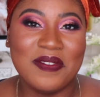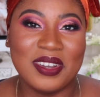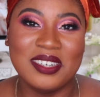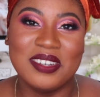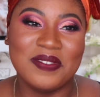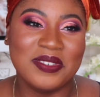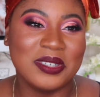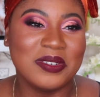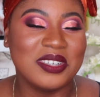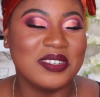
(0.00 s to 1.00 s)

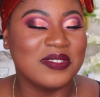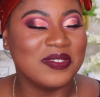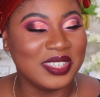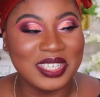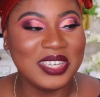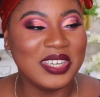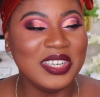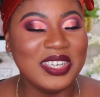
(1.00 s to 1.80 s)
fun-filled video.